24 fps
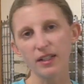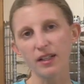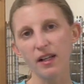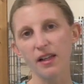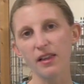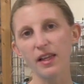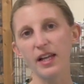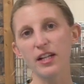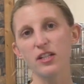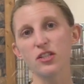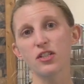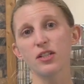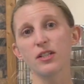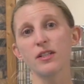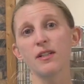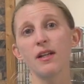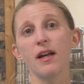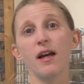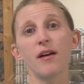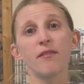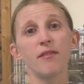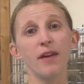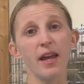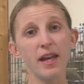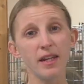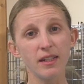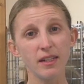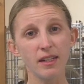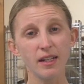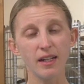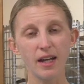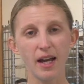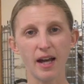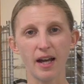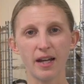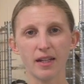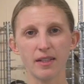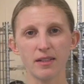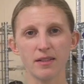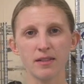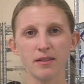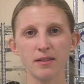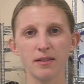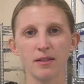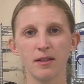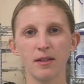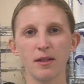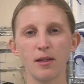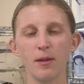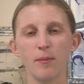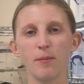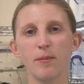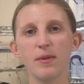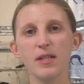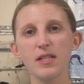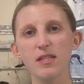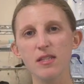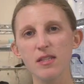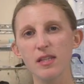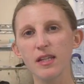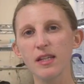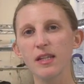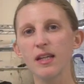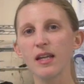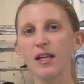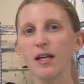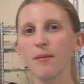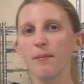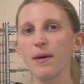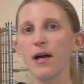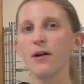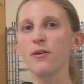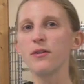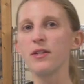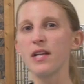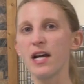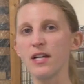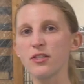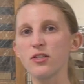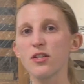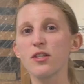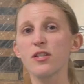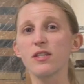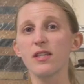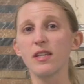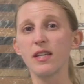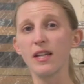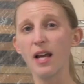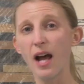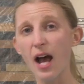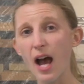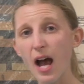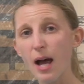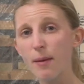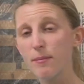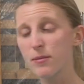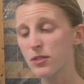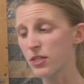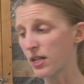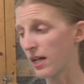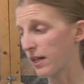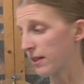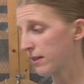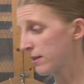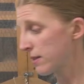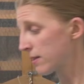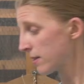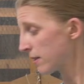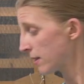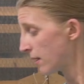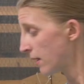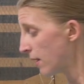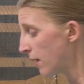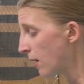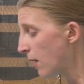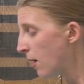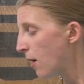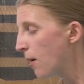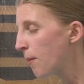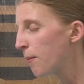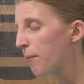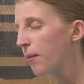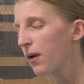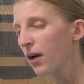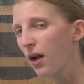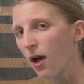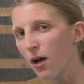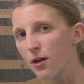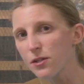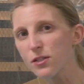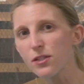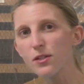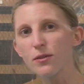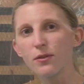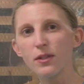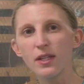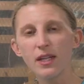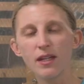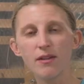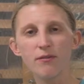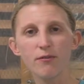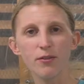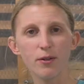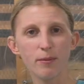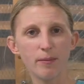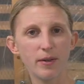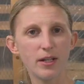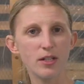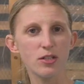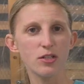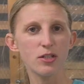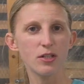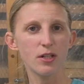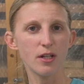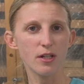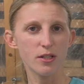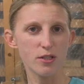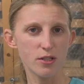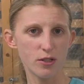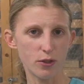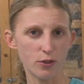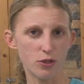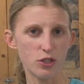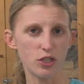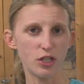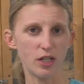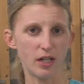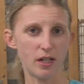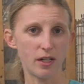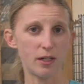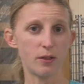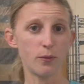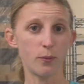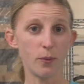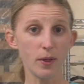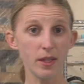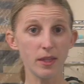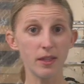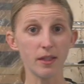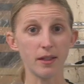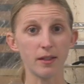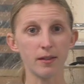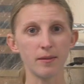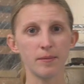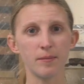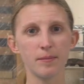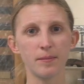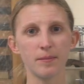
a collection of any kind means thinking about not just the object, but also the information associated with it